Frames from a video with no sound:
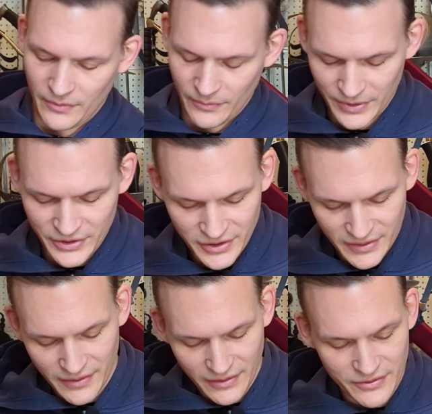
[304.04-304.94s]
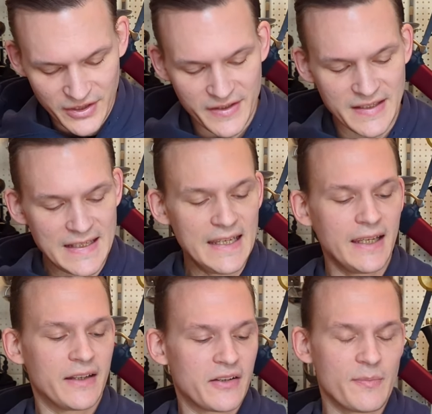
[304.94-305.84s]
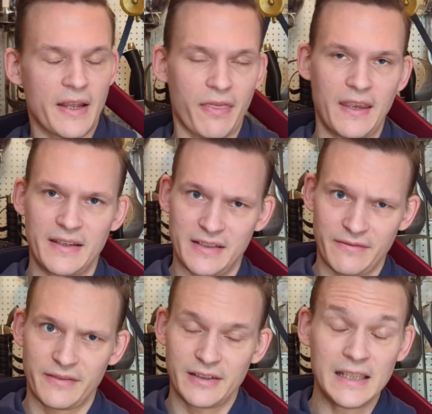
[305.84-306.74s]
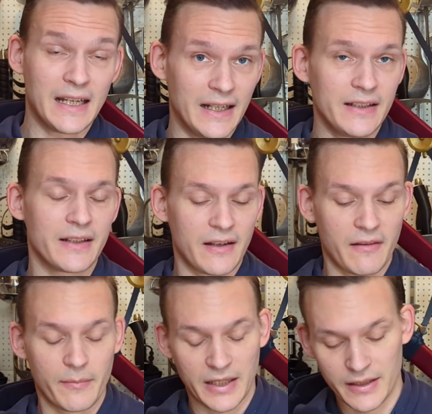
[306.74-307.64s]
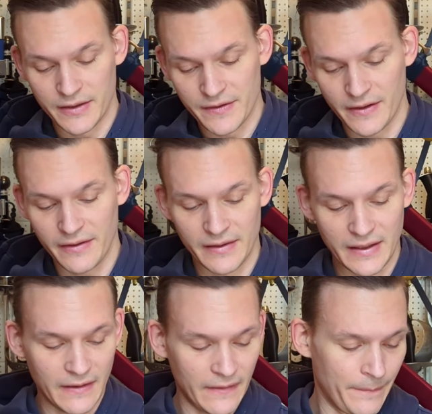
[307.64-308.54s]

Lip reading: which, just seeing it, you might think differently. I did in the beginning, certainly.